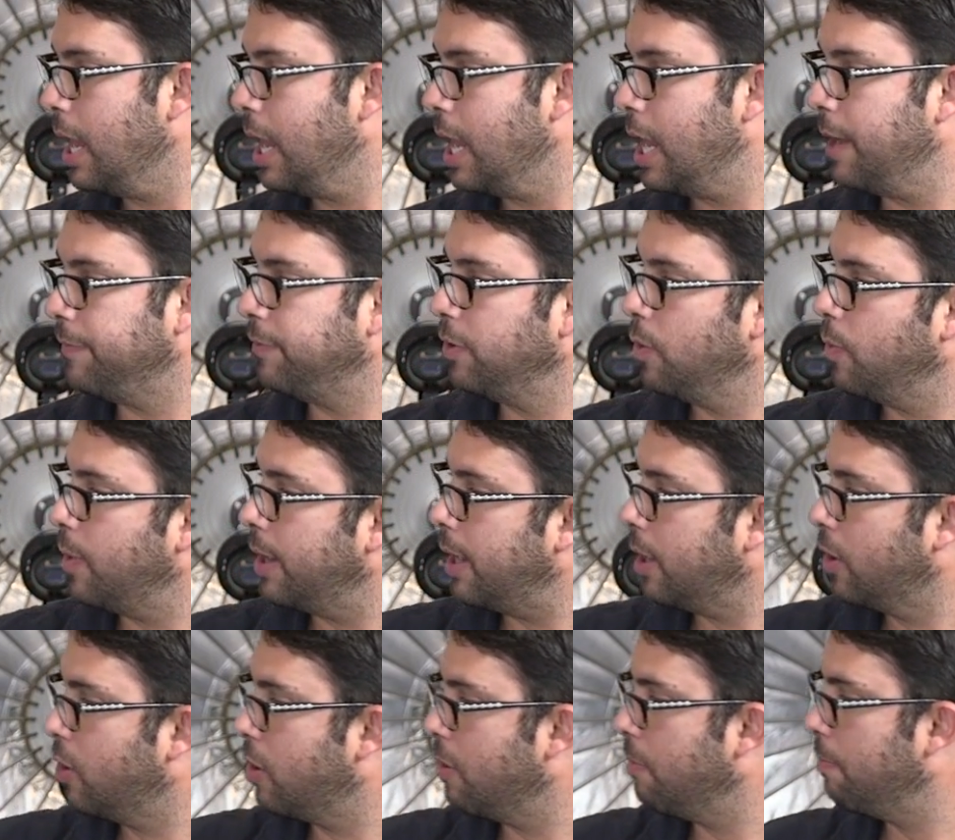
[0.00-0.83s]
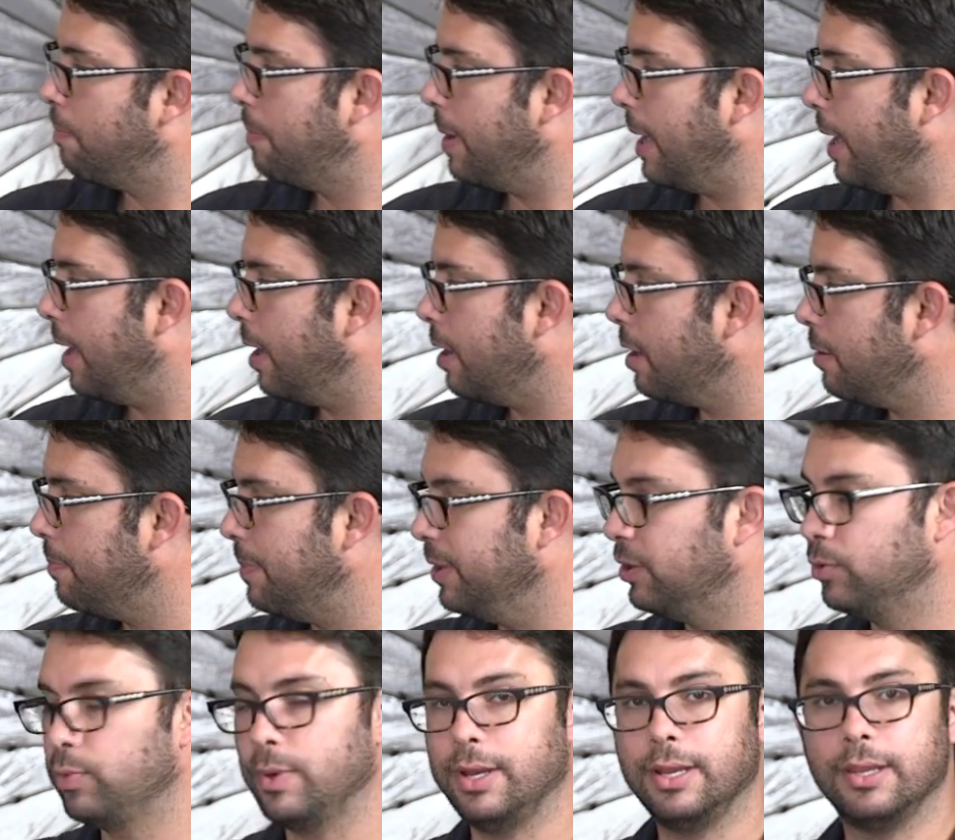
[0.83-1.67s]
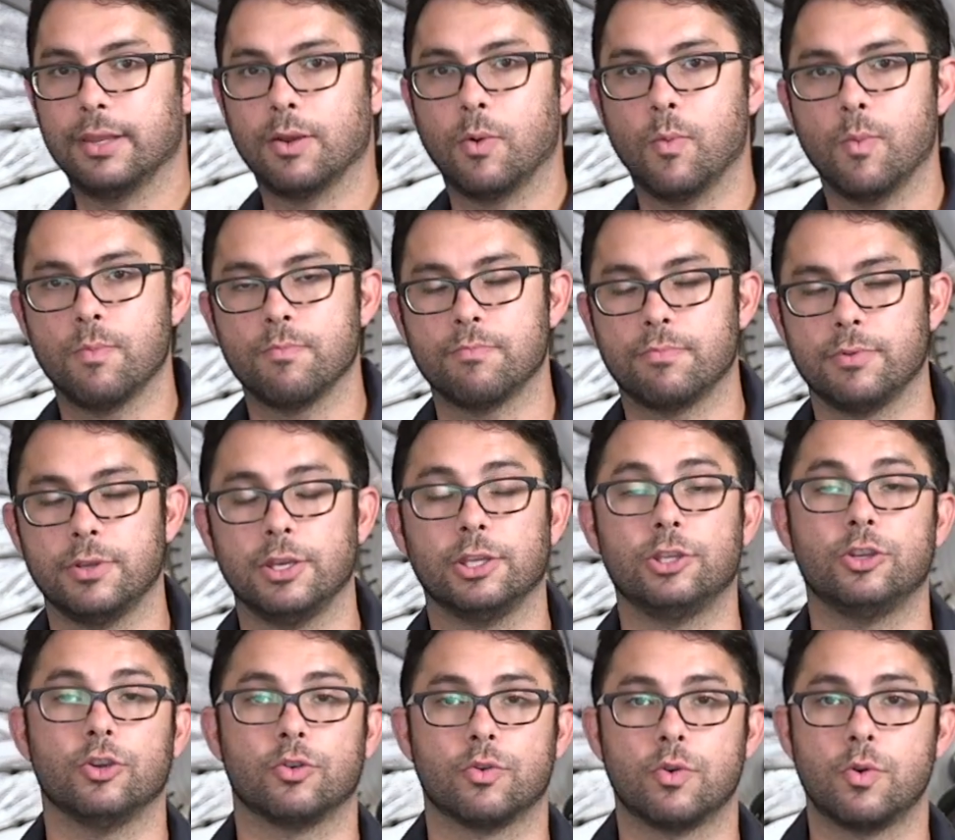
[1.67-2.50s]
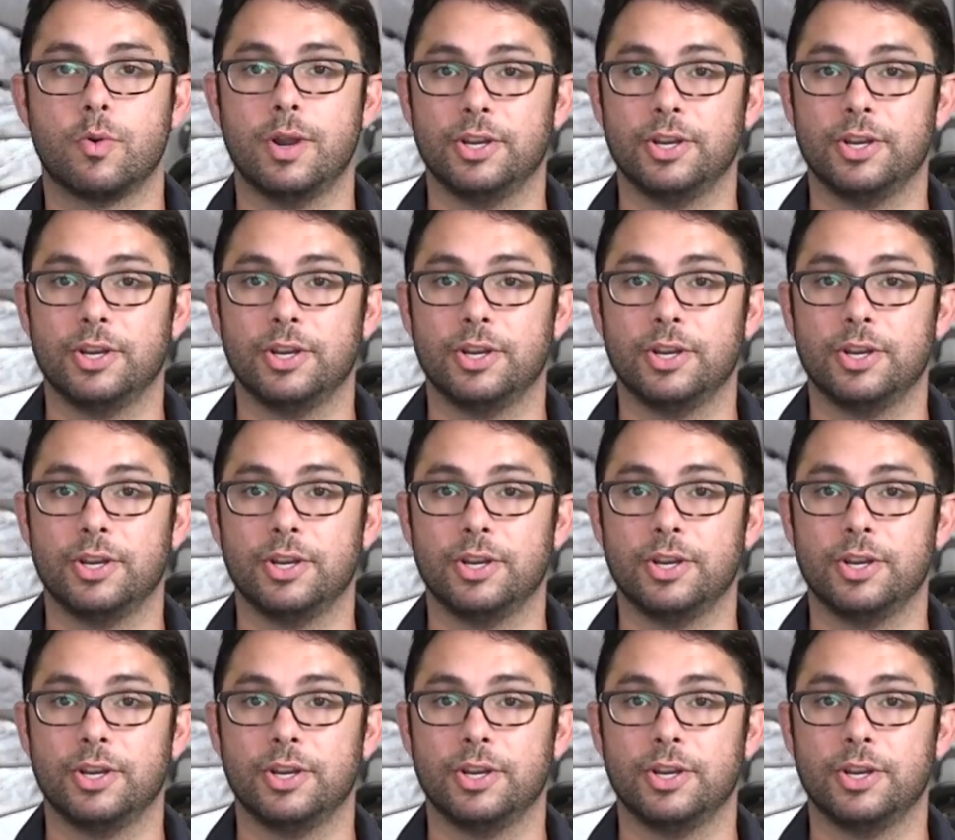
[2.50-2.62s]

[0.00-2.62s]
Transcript: If you want to compare between your